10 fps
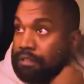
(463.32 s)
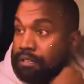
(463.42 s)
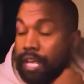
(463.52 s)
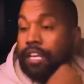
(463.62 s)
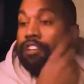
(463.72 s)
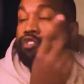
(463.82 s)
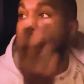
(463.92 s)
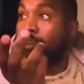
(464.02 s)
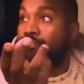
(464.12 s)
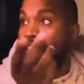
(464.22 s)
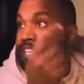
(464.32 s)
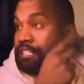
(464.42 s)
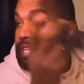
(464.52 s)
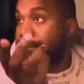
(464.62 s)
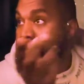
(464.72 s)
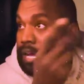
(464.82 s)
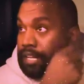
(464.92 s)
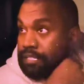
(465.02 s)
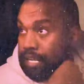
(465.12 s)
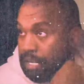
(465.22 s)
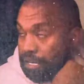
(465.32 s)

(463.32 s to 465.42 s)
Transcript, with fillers: They can control Jay-Z and Beyonce.